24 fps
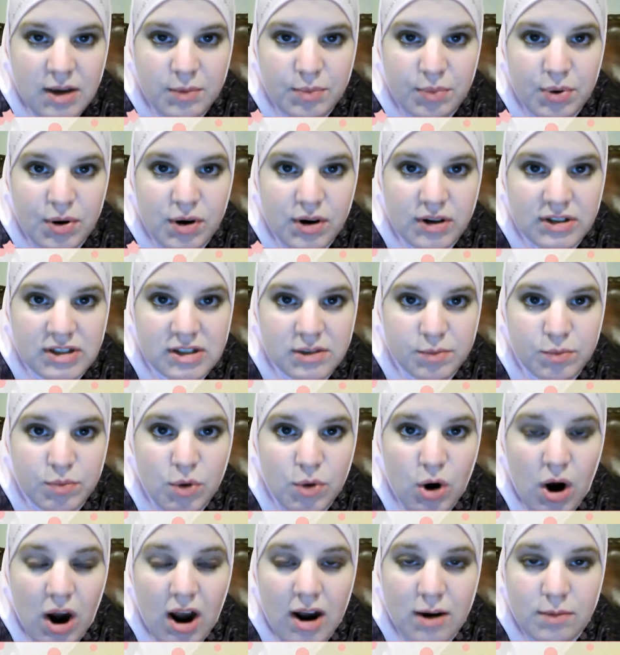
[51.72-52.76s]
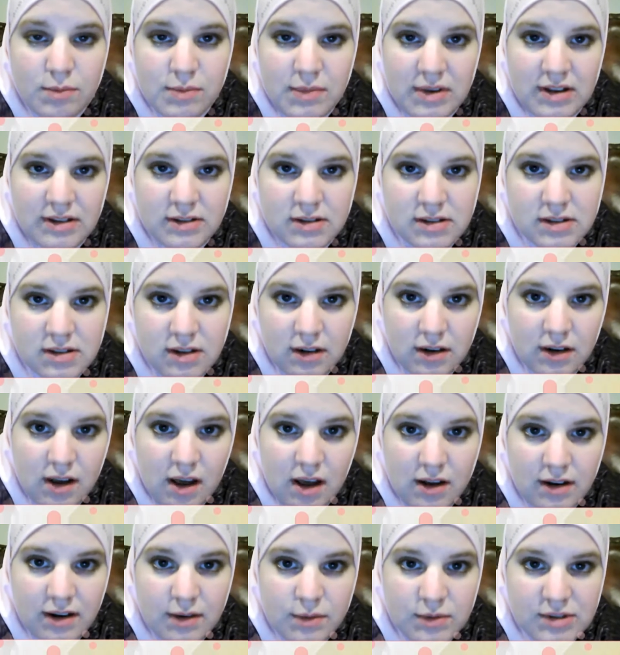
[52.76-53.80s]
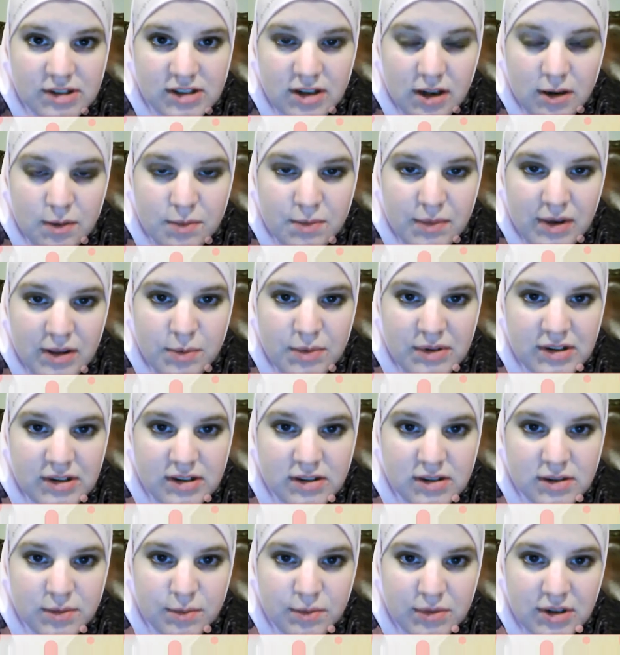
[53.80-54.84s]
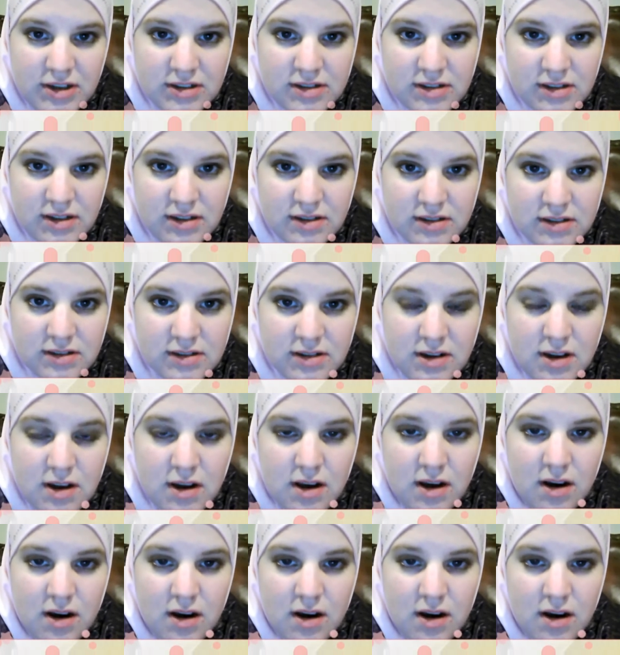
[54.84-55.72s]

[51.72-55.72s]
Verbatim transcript: he put Muhammad sallallahu alaihi wasallam, may the peace and blessings